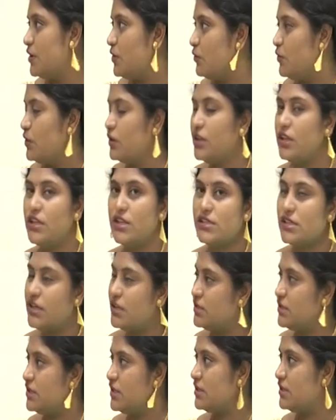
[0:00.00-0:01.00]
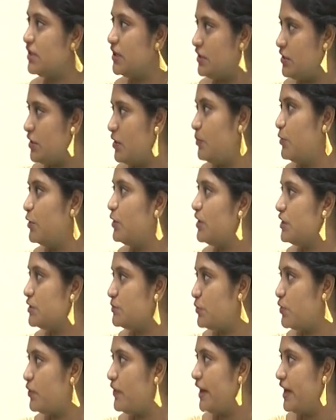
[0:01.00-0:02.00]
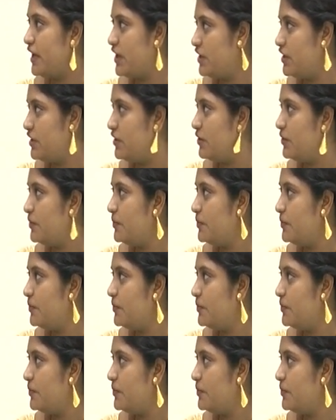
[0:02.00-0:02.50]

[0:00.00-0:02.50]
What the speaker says: What are the surgeries that Apollo is providing here?